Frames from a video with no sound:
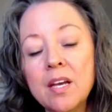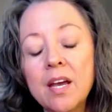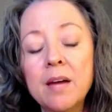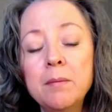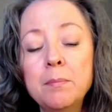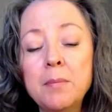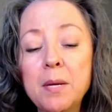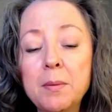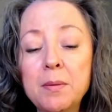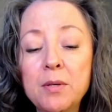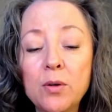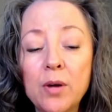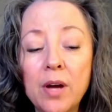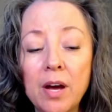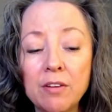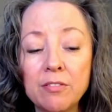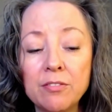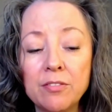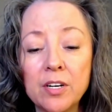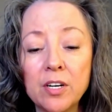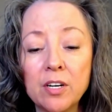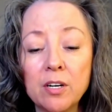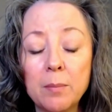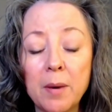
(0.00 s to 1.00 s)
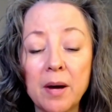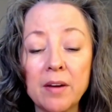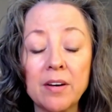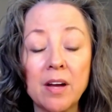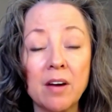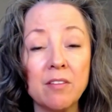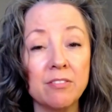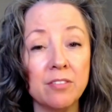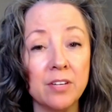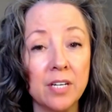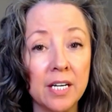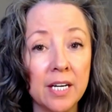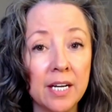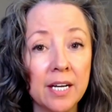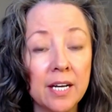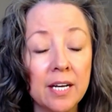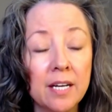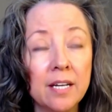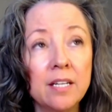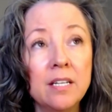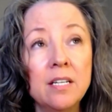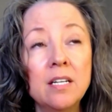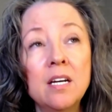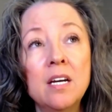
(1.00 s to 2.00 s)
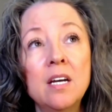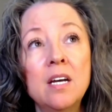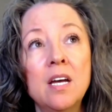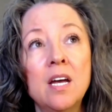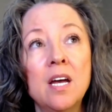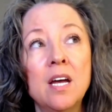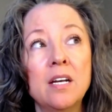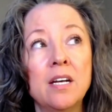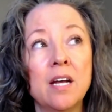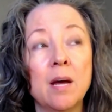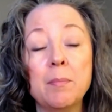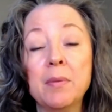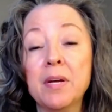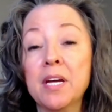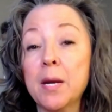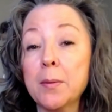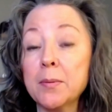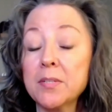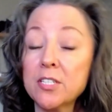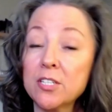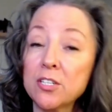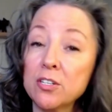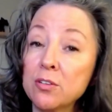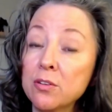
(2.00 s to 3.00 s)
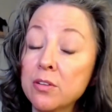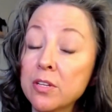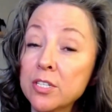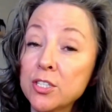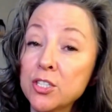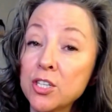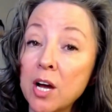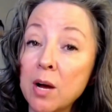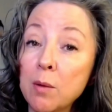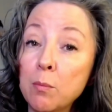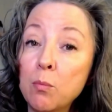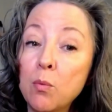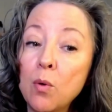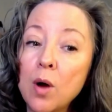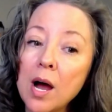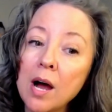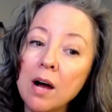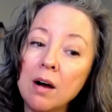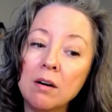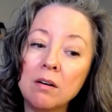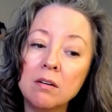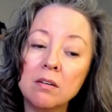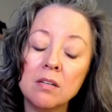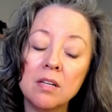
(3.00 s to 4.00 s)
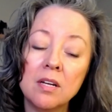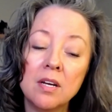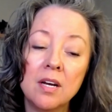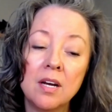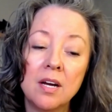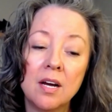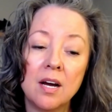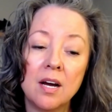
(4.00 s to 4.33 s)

and maybe you have fear about not fitting in, not being able to do the job well,